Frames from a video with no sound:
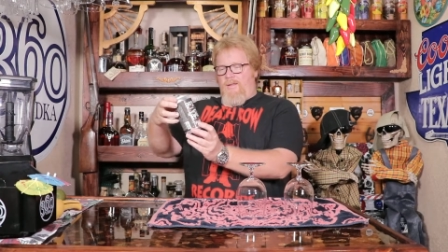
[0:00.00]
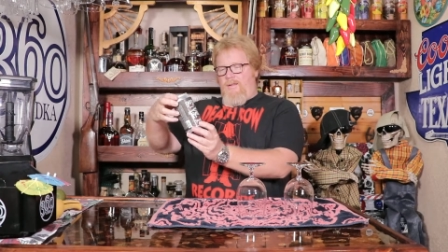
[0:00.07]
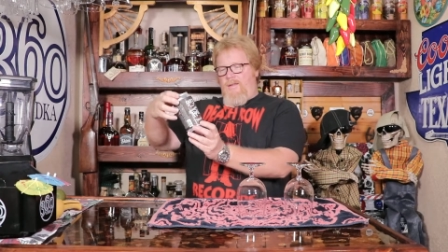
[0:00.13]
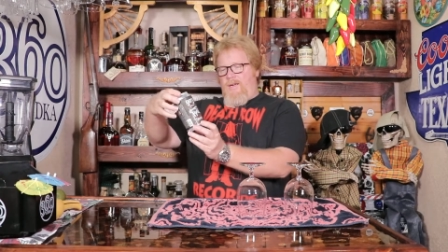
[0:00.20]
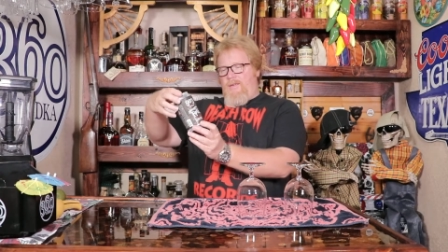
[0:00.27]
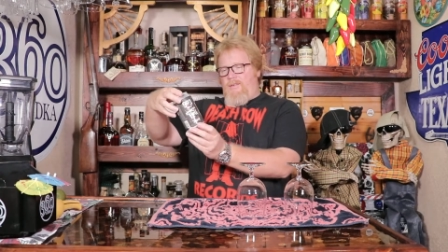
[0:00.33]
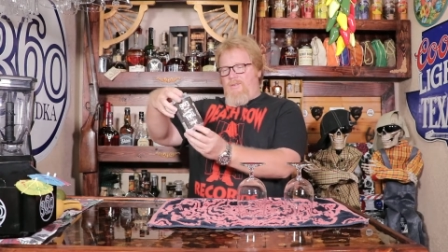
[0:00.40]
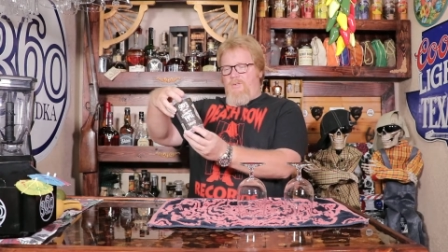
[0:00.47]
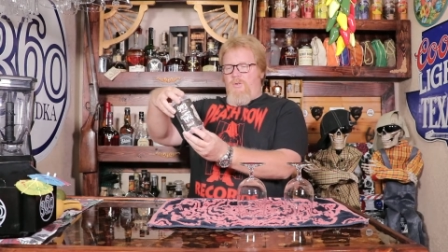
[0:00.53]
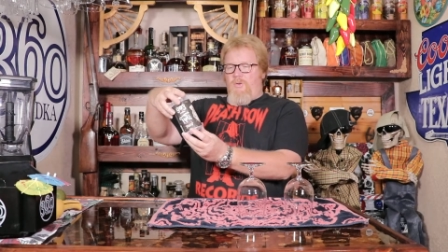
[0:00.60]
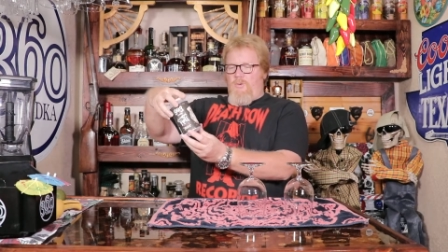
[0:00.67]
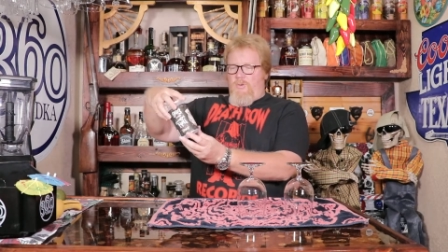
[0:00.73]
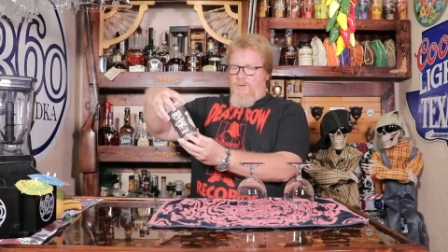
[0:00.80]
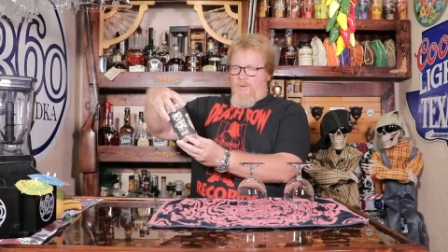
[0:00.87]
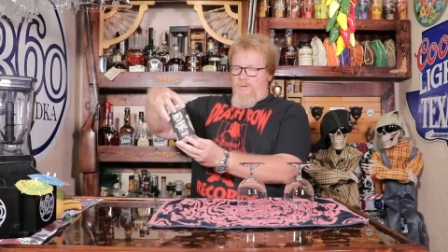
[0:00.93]
They got this
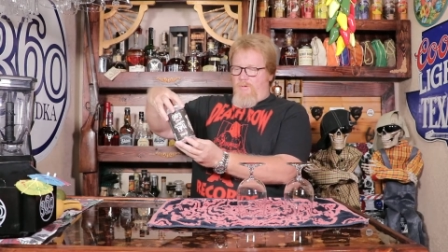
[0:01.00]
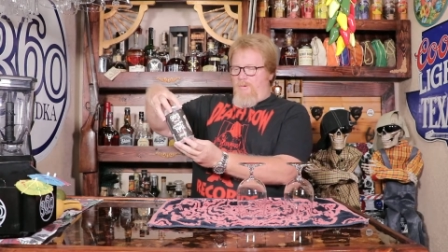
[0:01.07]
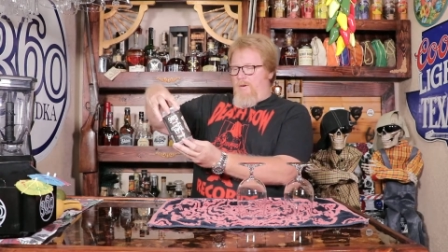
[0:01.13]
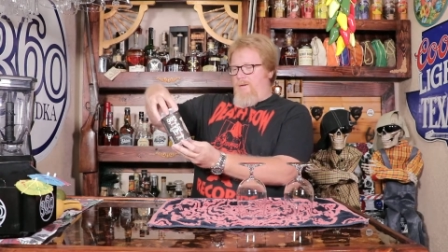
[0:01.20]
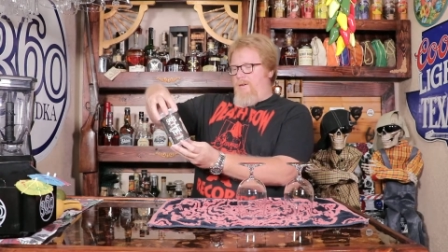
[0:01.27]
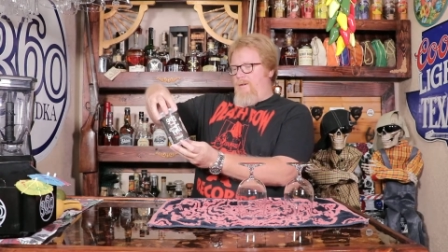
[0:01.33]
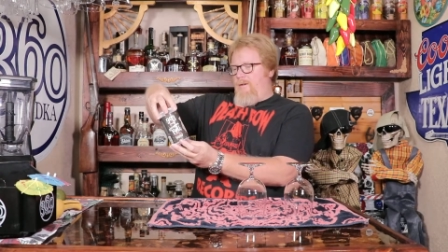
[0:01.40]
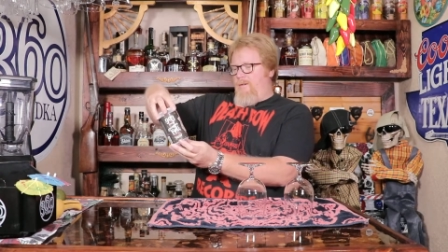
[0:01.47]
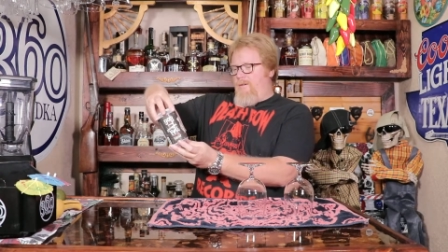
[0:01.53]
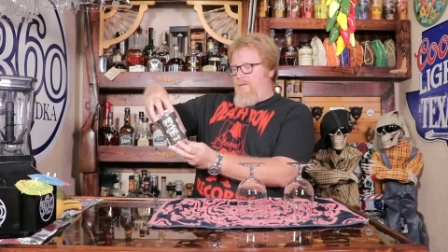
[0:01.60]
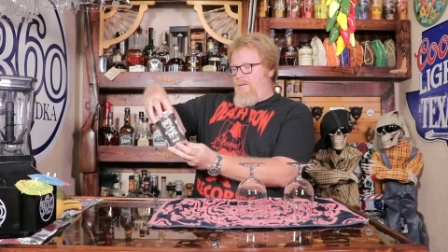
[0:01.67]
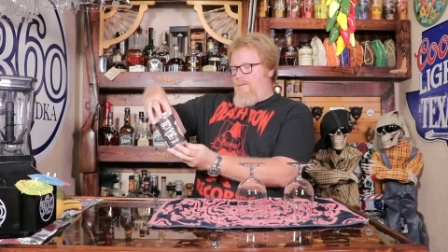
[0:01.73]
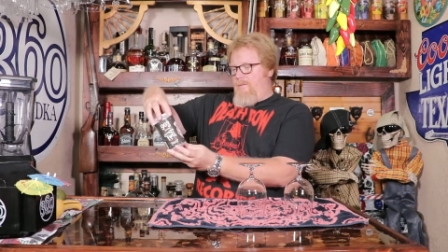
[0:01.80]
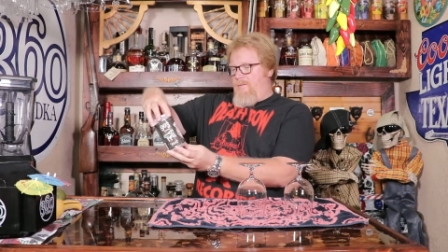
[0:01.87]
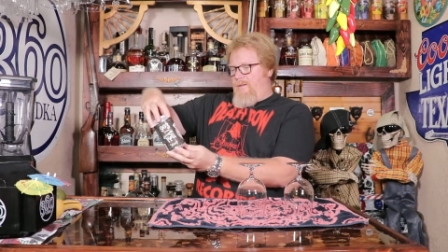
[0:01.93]
cool logo on here.
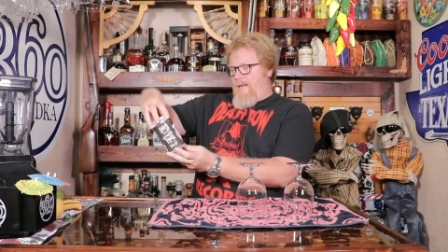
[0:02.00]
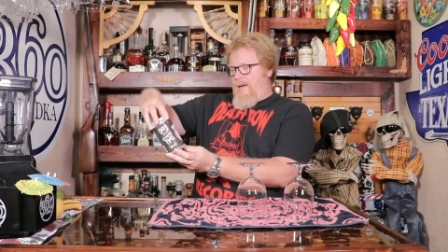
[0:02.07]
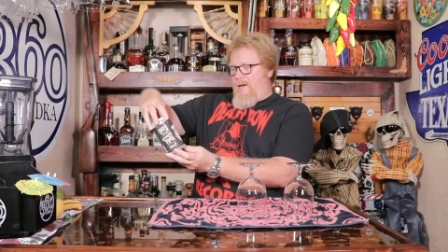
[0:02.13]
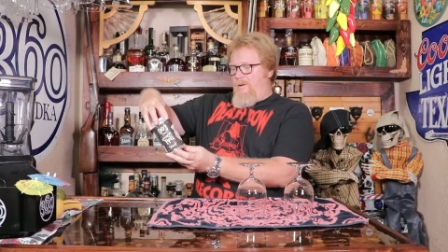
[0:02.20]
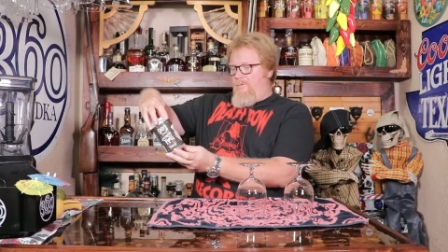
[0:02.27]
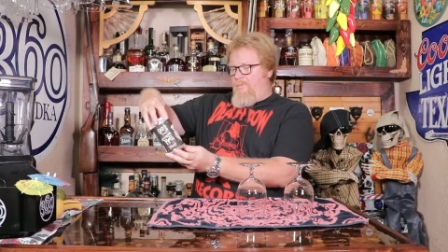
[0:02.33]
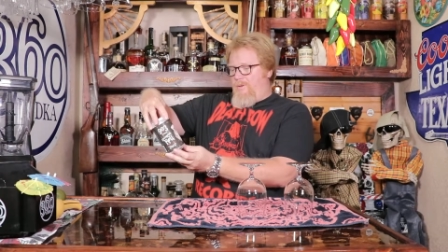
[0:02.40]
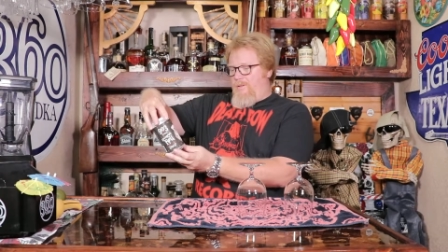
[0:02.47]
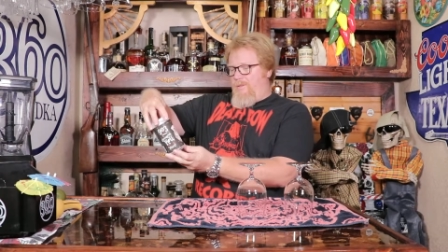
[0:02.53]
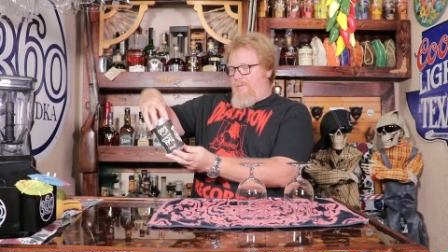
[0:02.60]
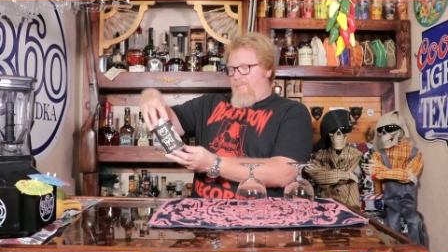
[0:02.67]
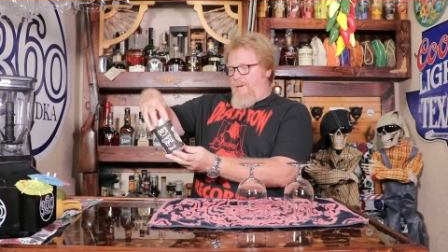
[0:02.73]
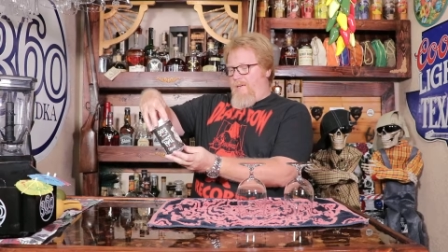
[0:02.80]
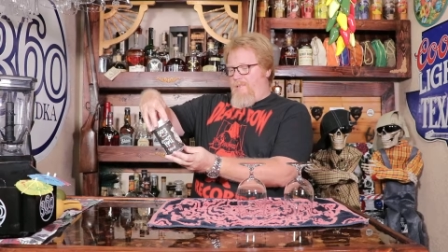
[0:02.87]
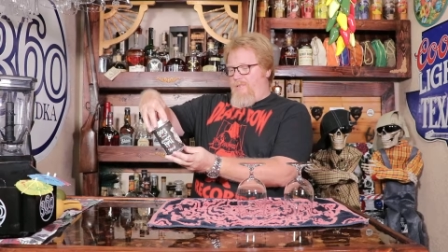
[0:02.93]
Down with the
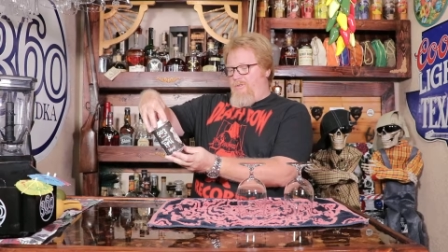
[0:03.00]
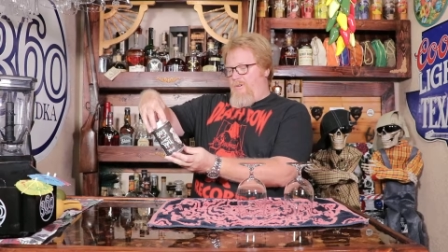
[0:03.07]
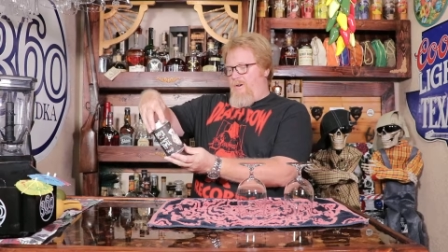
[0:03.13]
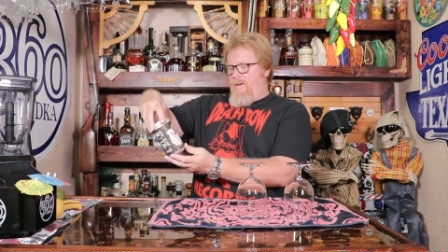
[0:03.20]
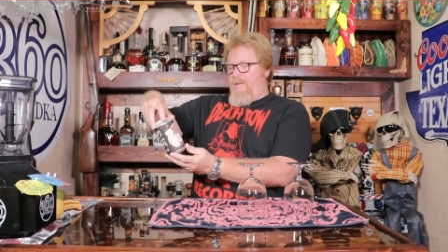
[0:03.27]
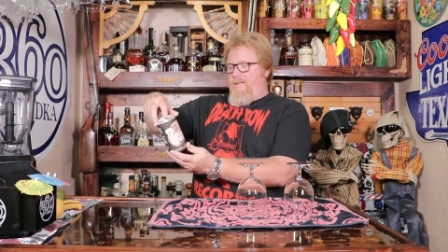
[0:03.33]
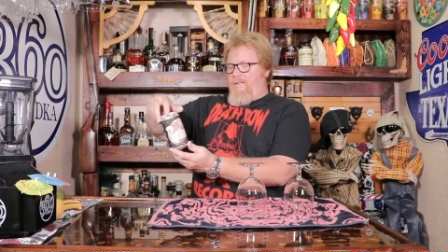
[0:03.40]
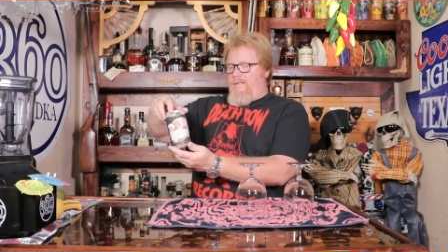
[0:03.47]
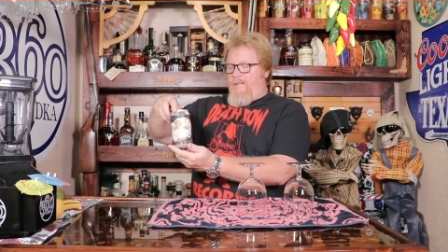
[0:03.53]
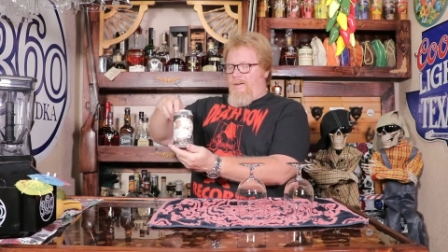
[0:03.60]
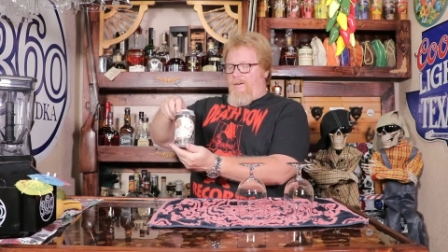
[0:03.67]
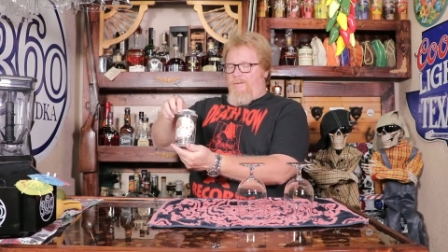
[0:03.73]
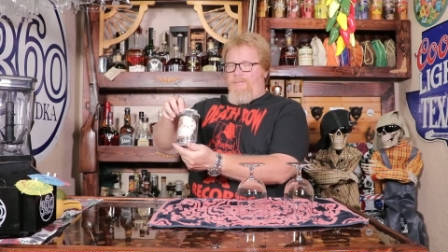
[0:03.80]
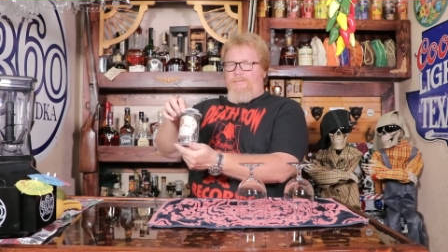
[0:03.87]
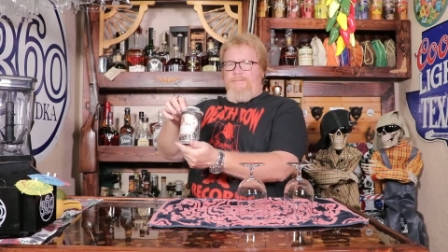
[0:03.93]
Pastryarchy
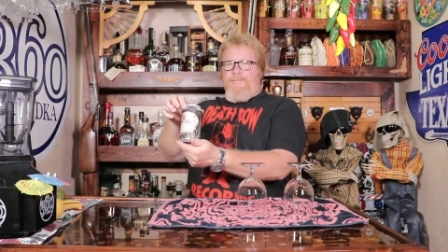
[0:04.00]
Stout.